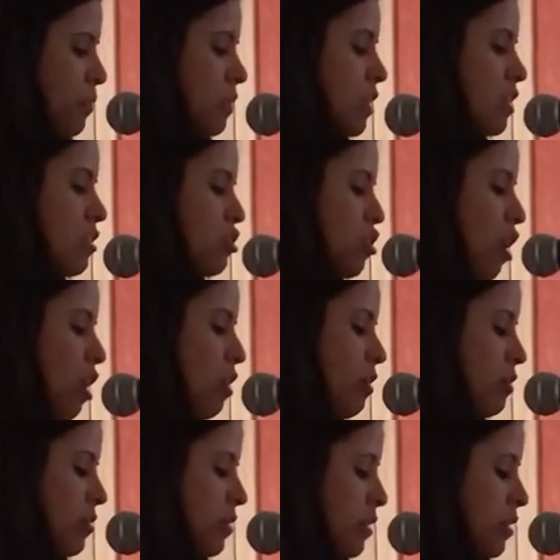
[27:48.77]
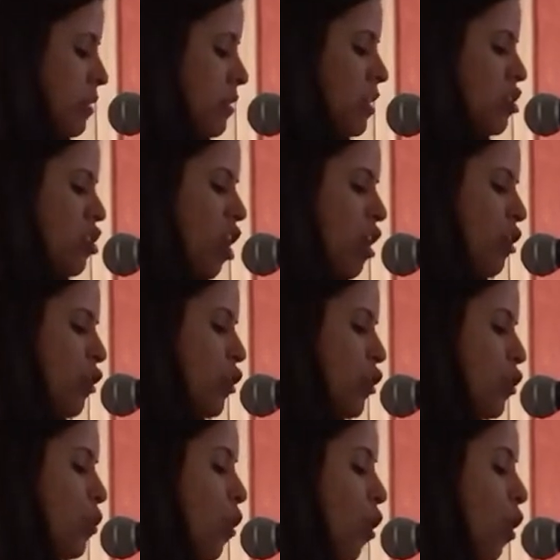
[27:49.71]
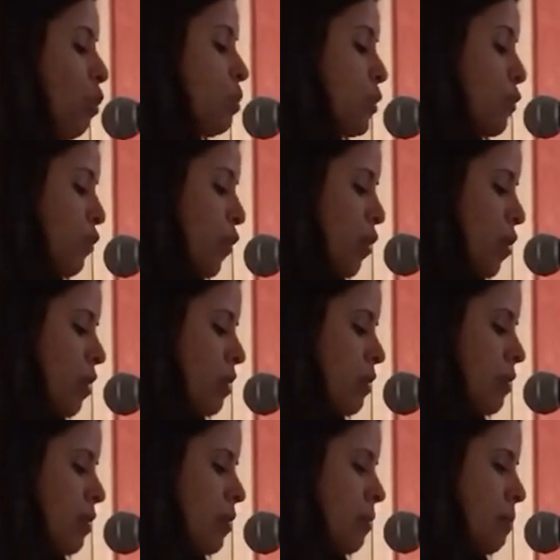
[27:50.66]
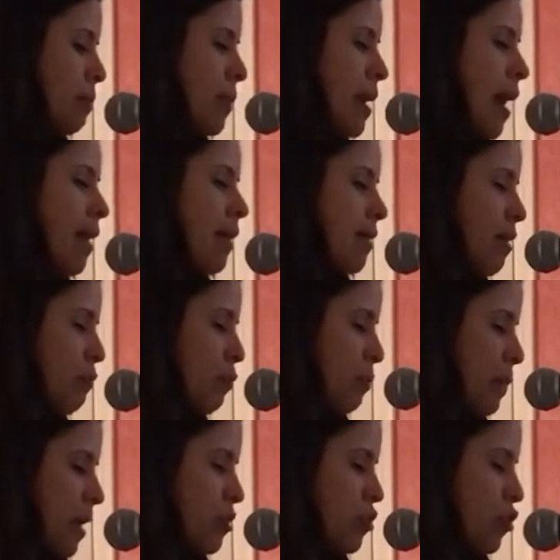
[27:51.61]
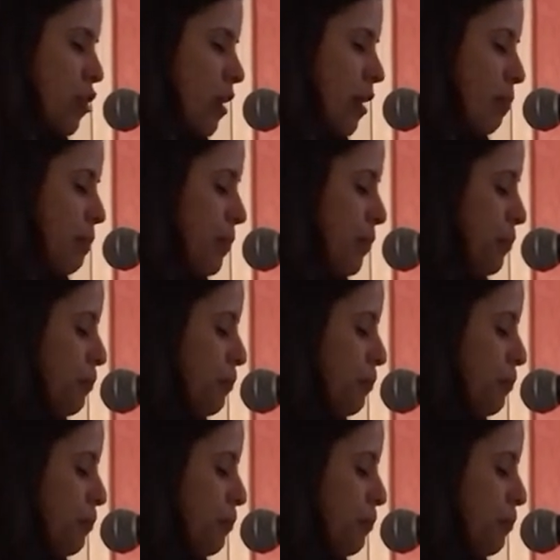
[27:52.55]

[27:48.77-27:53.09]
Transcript: The daughter you hoped for, but I never measured up.